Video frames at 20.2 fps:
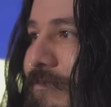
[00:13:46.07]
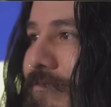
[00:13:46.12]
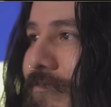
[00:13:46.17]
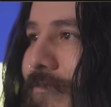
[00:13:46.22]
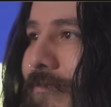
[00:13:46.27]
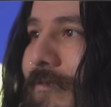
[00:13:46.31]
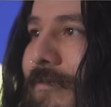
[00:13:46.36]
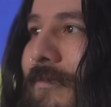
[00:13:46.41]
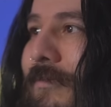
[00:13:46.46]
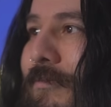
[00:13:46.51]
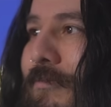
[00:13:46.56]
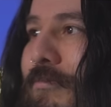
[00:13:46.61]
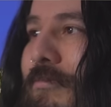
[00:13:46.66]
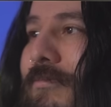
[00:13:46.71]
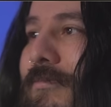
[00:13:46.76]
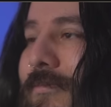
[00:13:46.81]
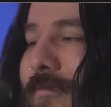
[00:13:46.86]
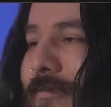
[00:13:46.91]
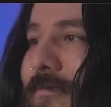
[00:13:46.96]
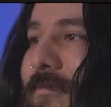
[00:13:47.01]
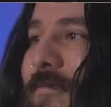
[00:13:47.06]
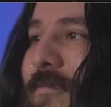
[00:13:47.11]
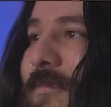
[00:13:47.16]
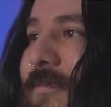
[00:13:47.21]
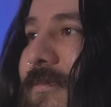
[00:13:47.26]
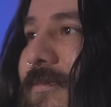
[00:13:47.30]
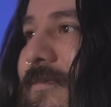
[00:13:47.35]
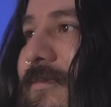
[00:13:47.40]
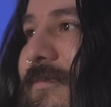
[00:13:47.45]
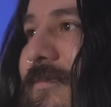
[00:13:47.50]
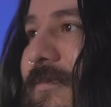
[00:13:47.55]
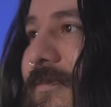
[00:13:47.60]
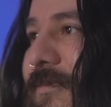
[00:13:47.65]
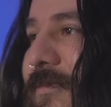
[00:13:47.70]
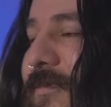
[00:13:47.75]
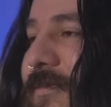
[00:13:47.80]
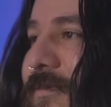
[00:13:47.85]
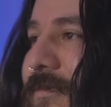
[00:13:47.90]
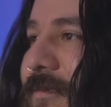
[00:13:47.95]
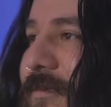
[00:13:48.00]

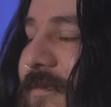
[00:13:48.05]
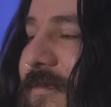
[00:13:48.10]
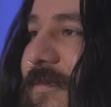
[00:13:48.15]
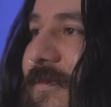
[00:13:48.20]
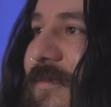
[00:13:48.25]
(no one is talking)